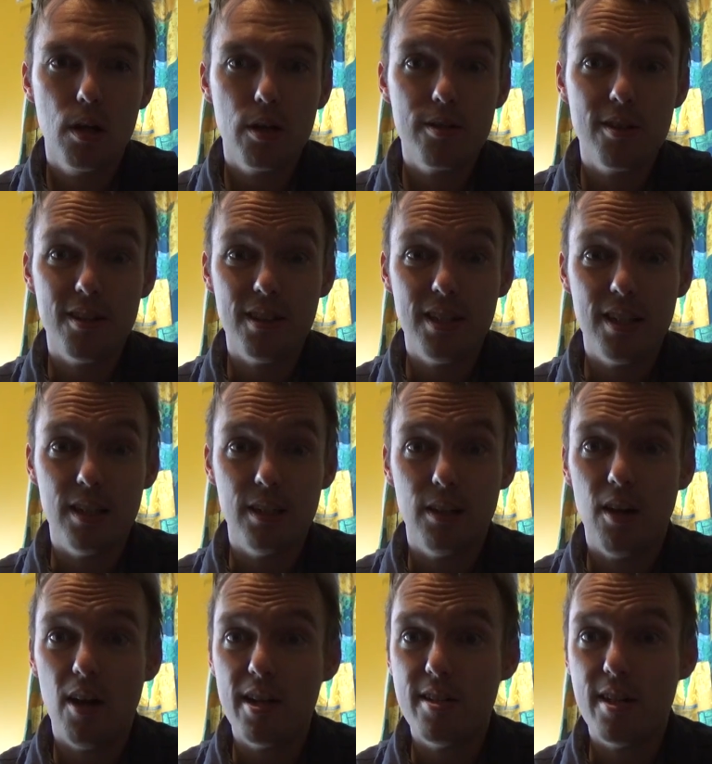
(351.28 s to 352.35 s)
So yeah,
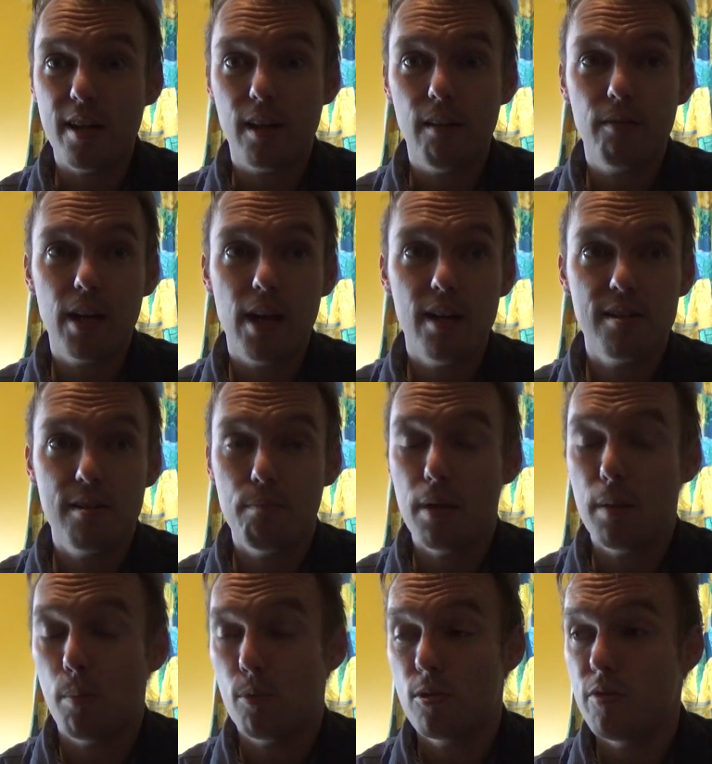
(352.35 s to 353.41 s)
I see gift cards in
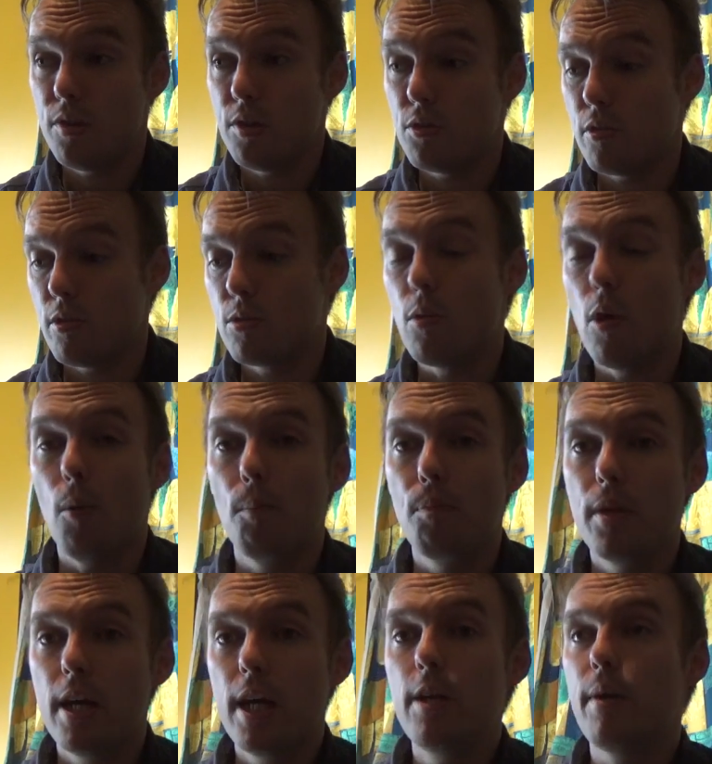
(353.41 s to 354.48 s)
people's future as well.
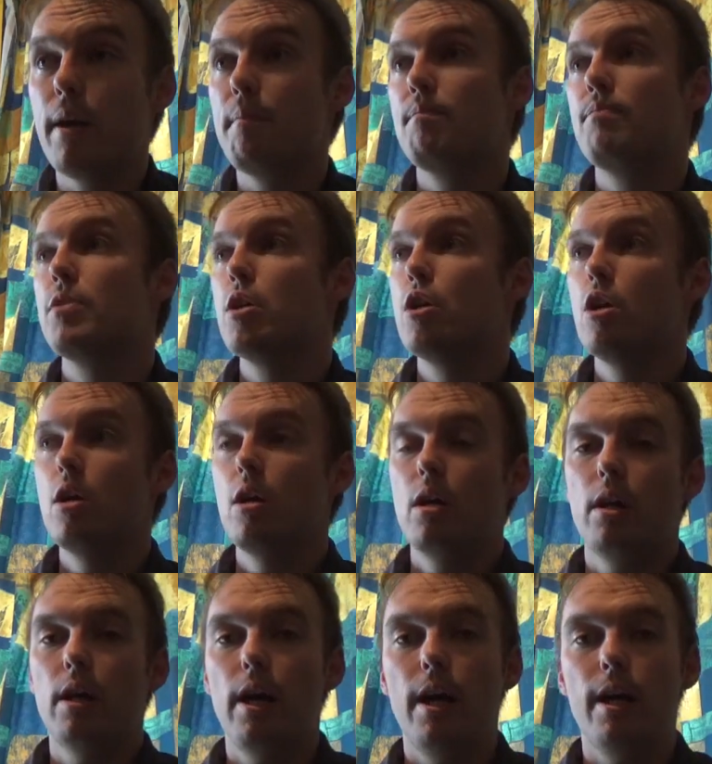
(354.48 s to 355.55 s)
Anyway,
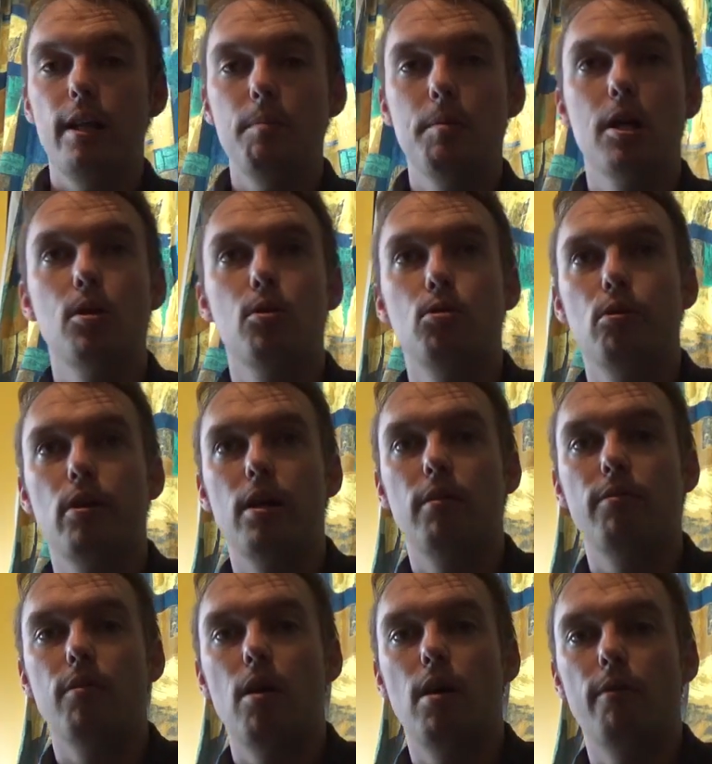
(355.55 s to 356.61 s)
let me know
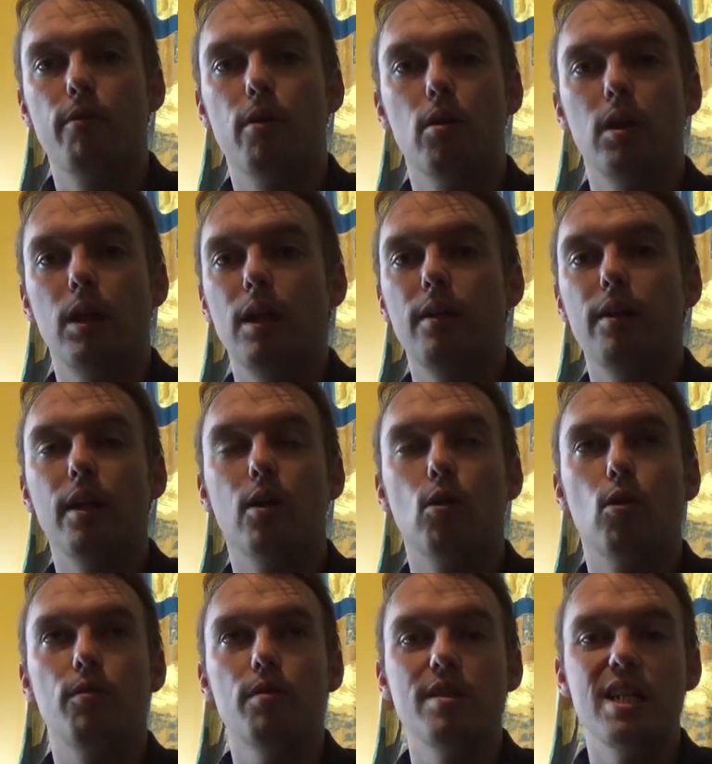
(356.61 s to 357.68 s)
if I've got anything
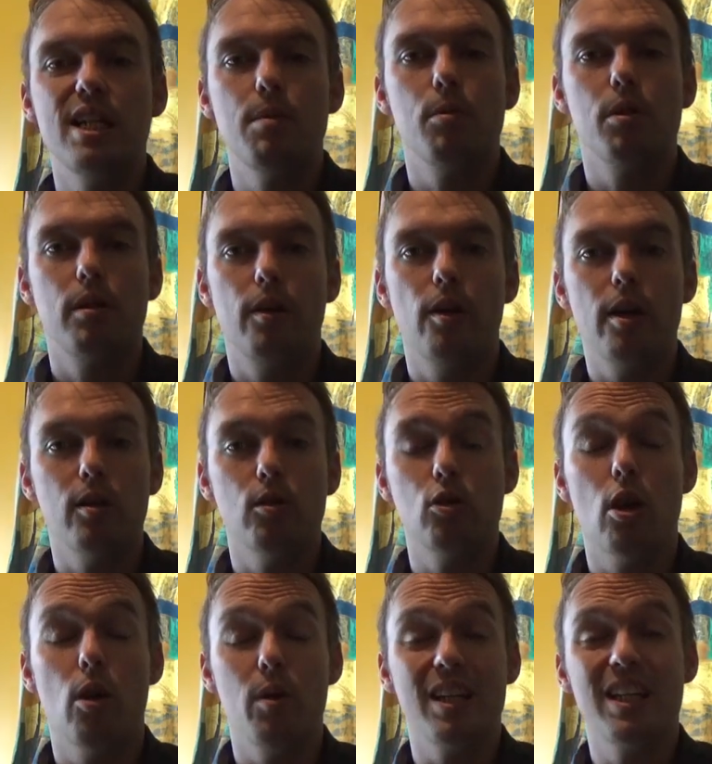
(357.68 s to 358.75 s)
or if there's anywhere that I could
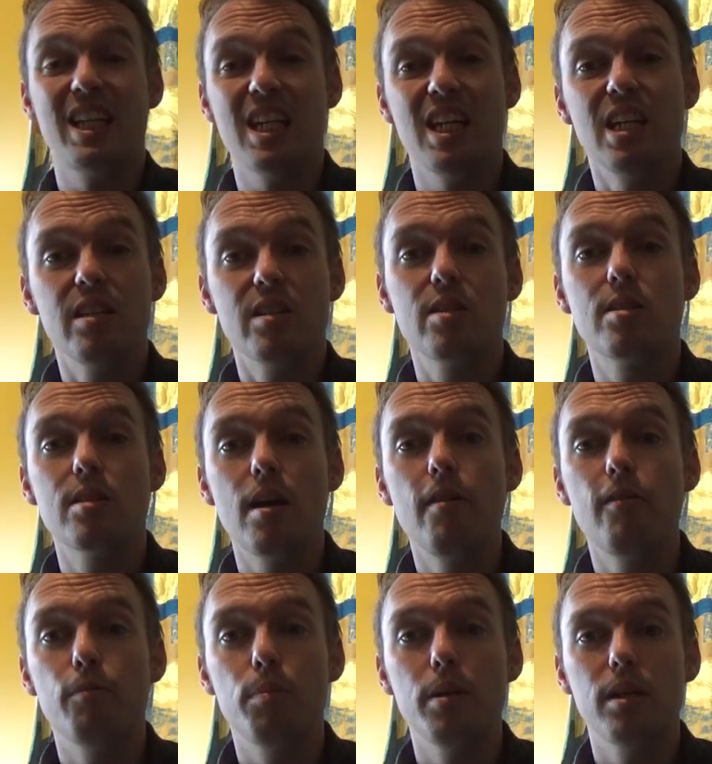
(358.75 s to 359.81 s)
go and get
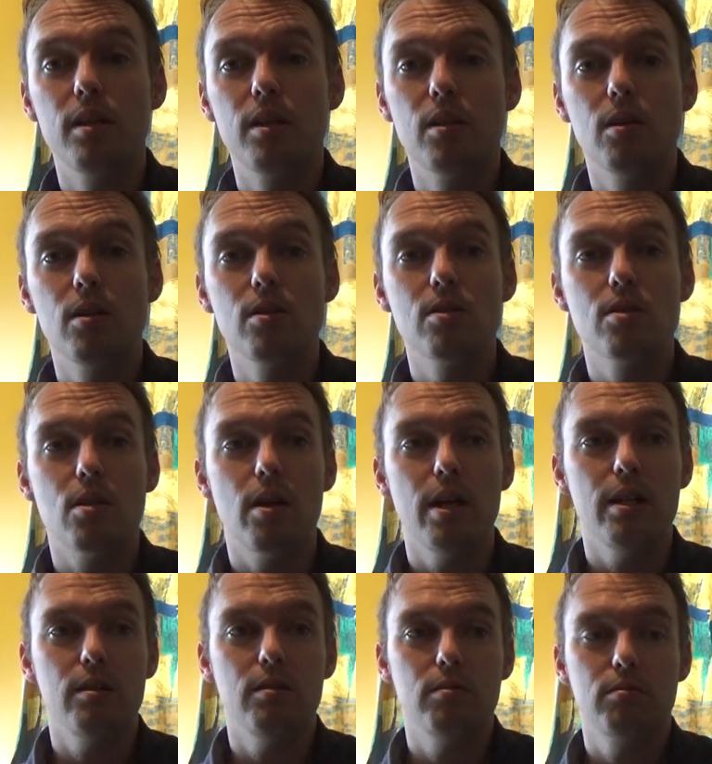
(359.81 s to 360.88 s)
stuff, because
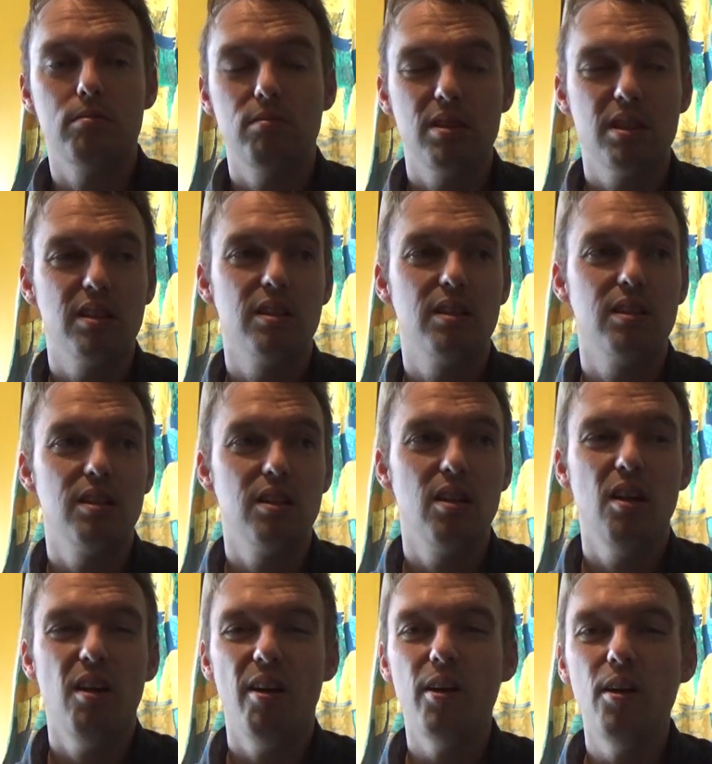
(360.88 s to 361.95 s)
I
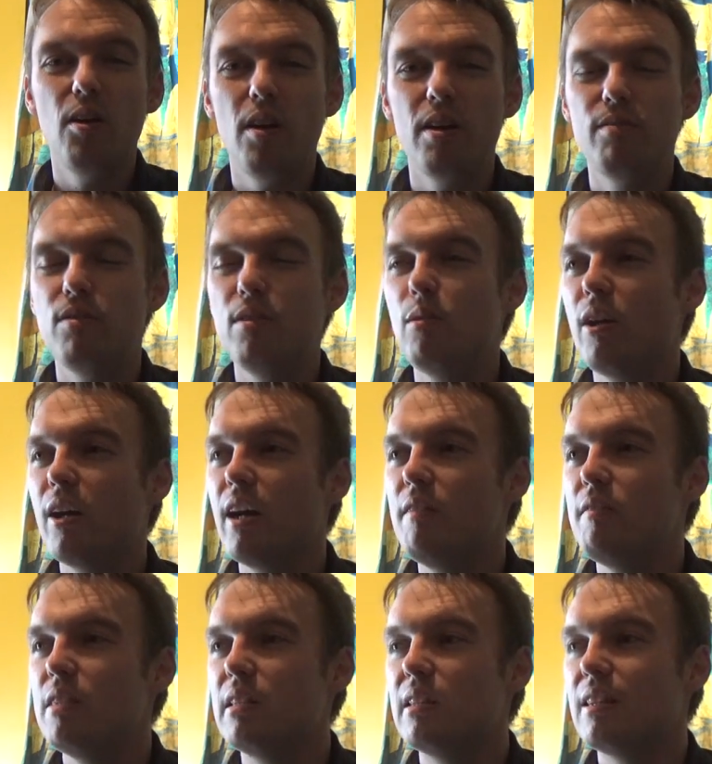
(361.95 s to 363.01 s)
don't know, I feel like I
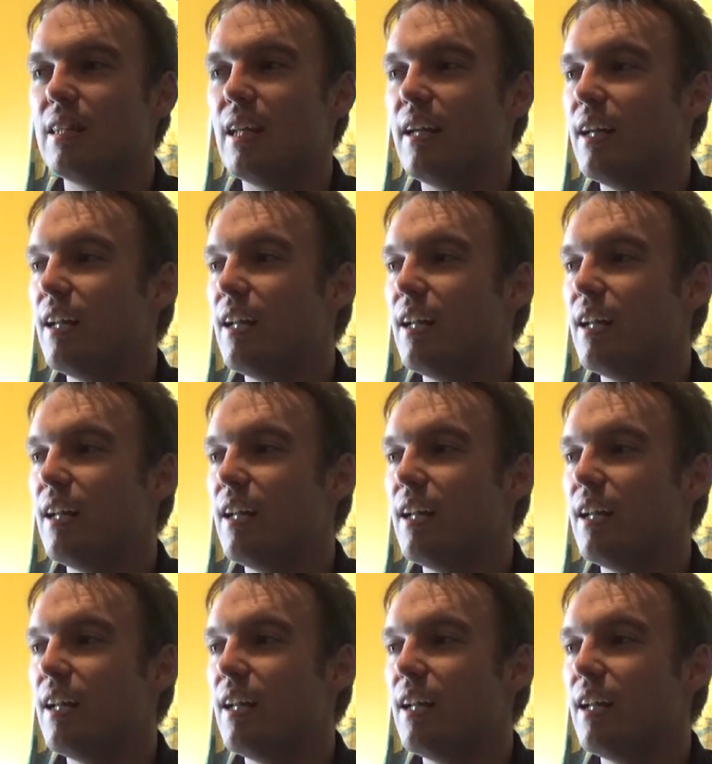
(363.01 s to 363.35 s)
haven't done